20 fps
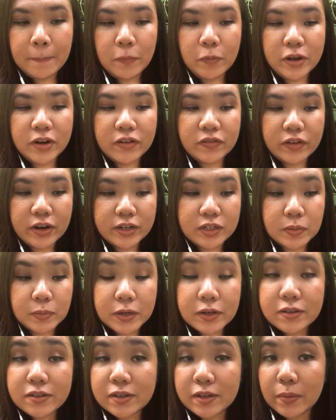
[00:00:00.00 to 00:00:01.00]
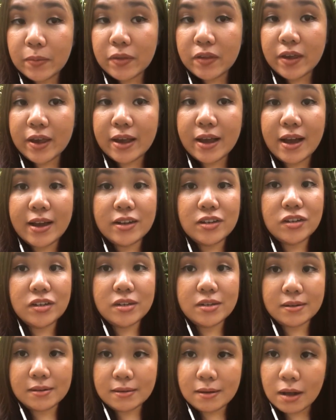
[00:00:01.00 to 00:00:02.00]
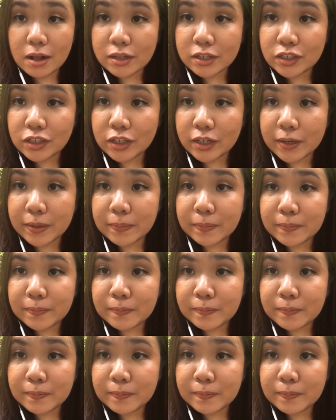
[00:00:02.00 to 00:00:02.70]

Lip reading: Whenever I experience something, I just acknowledge it.